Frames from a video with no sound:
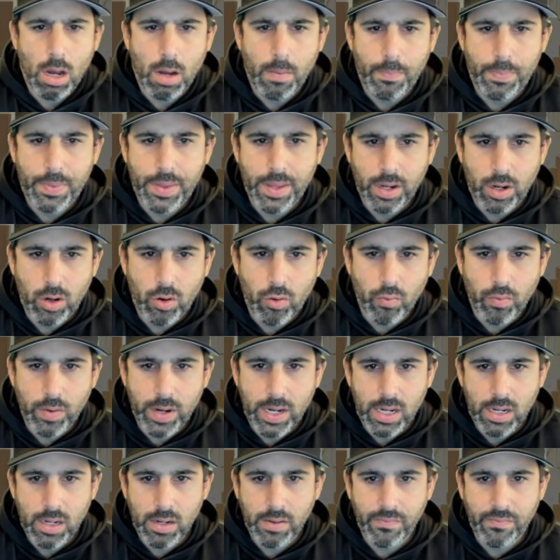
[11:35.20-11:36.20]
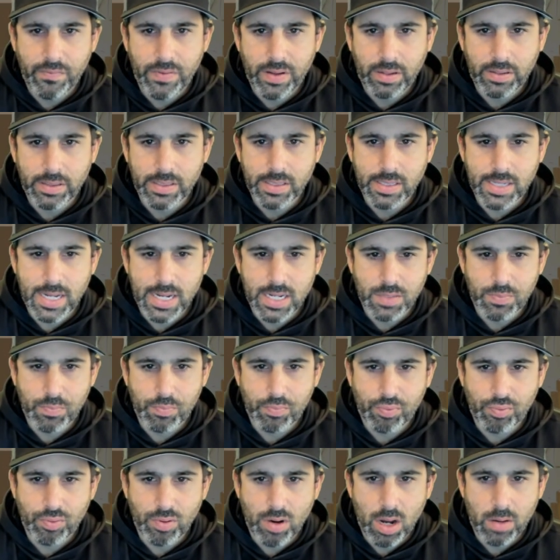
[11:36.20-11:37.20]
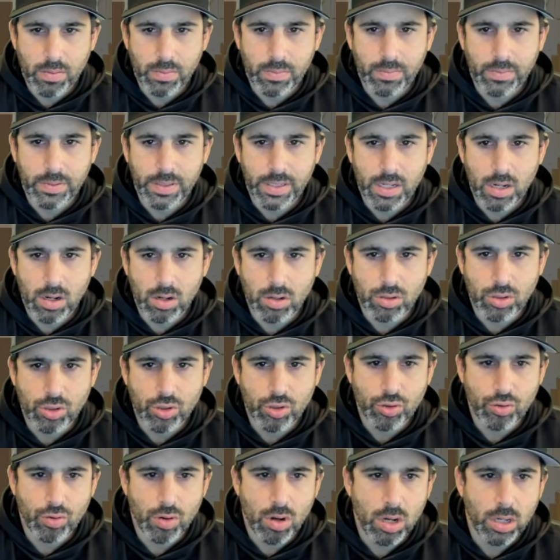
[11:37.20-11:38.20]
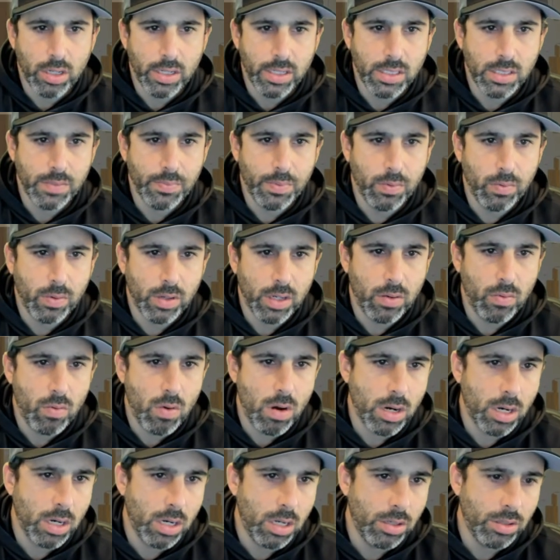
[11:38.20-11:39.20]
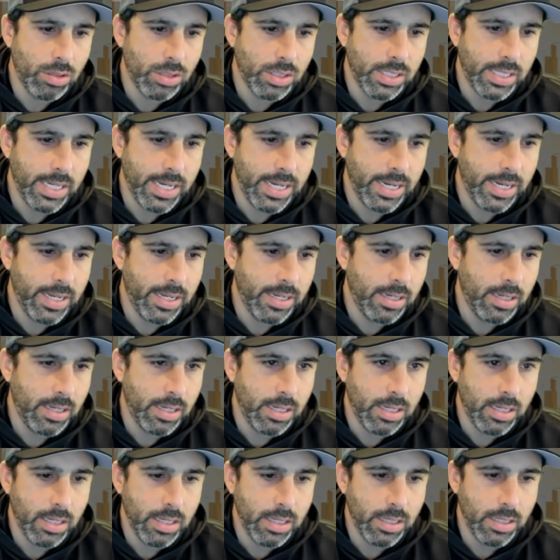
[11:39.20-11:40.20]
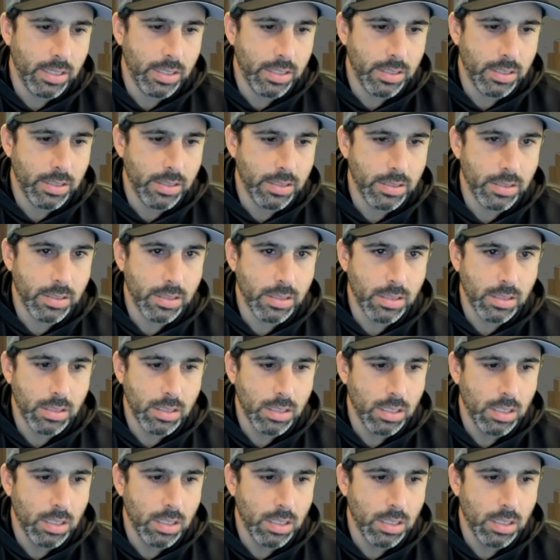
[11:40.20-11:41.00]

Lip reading: the green villain side is probably our strongest, but what I want to understand is